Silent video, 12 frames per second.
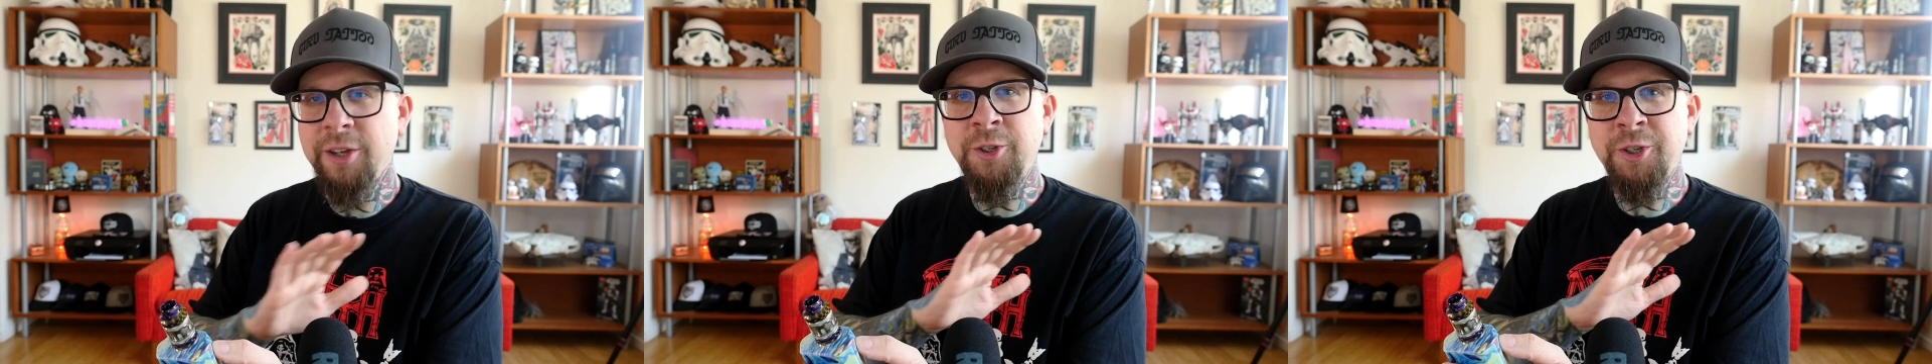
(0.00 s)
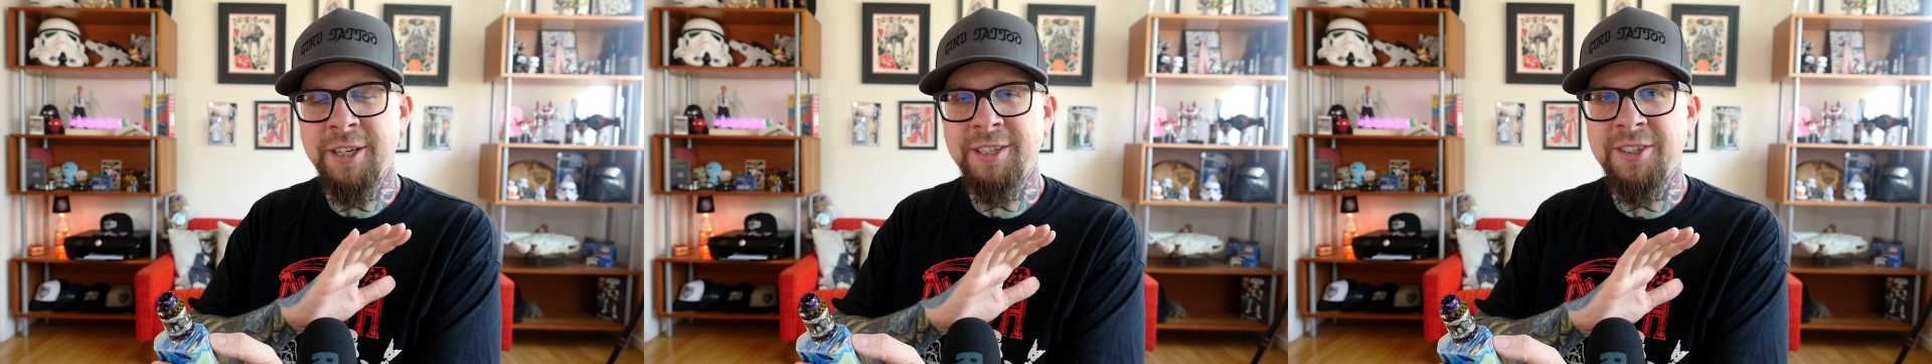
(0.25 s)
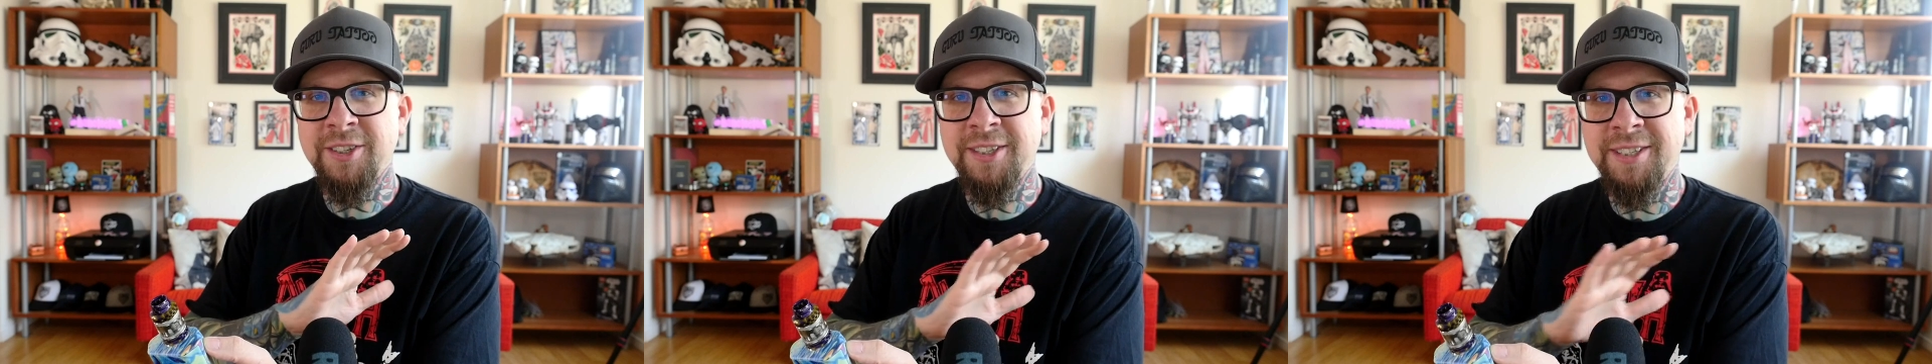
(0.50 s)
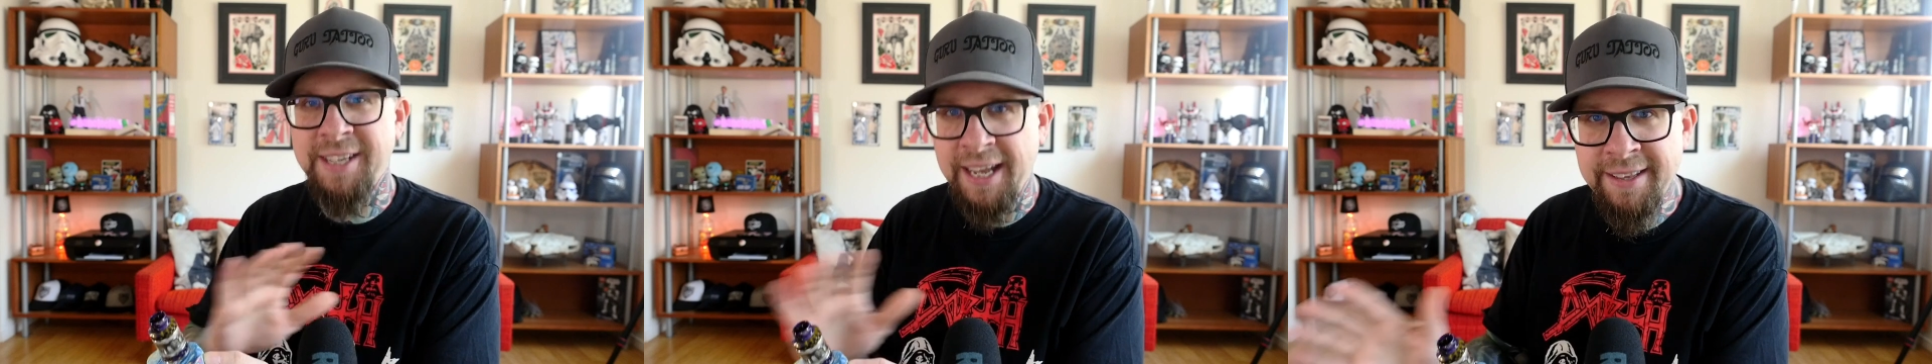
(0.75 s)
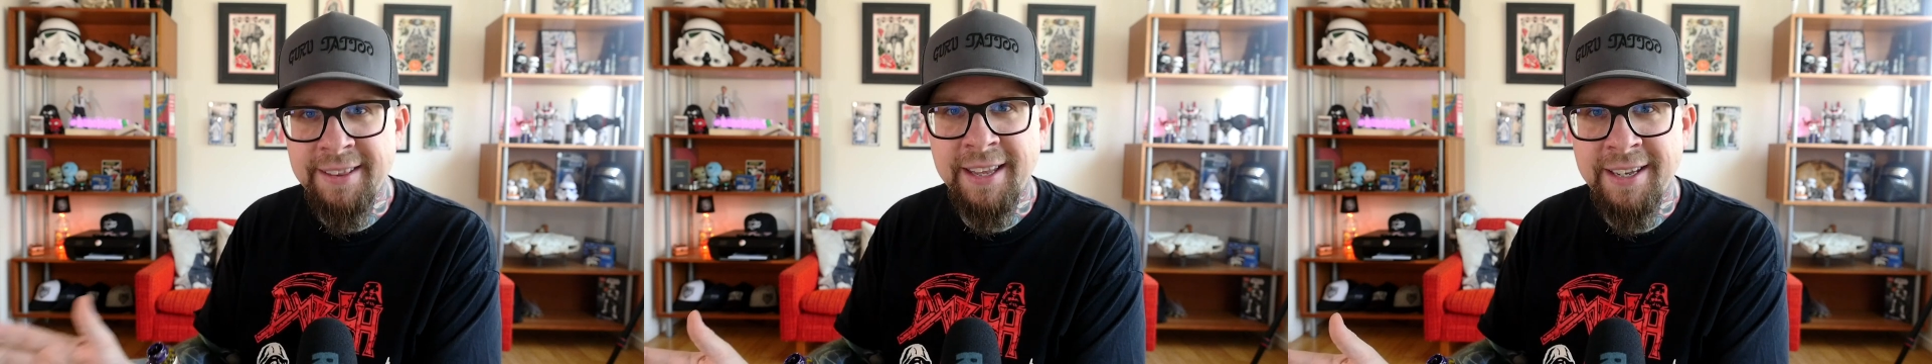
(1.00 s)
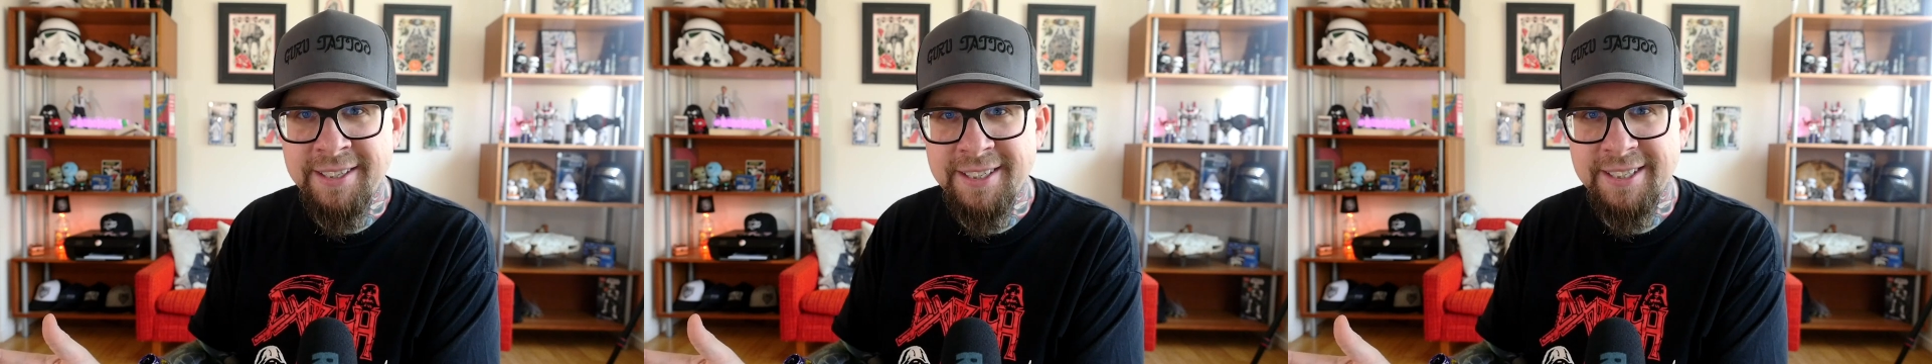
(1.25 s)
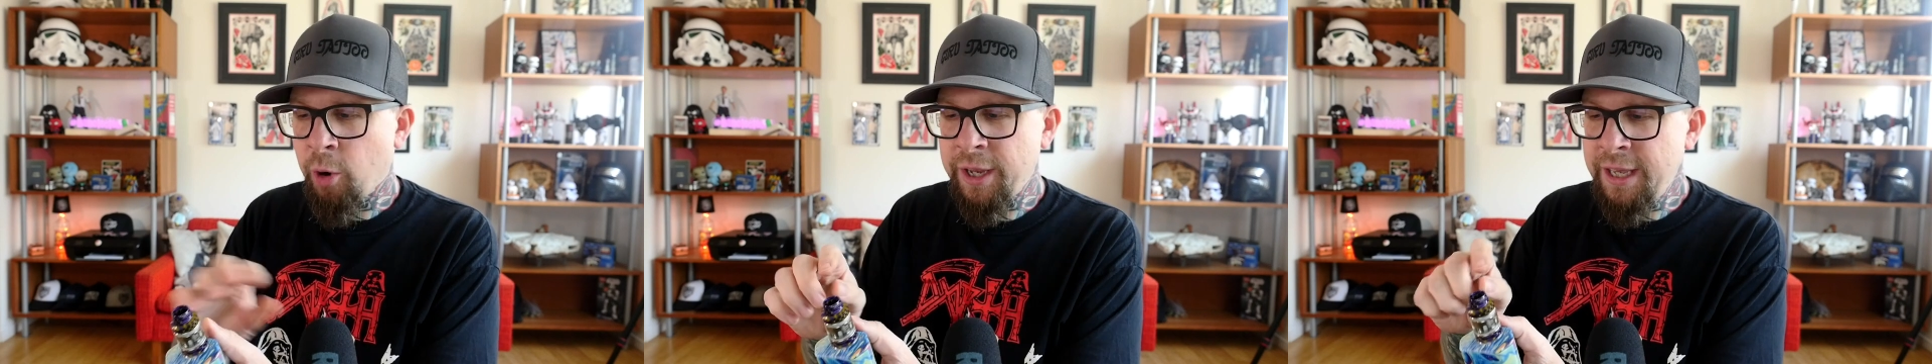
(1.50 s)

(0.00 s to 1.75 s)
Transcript: just stainless, or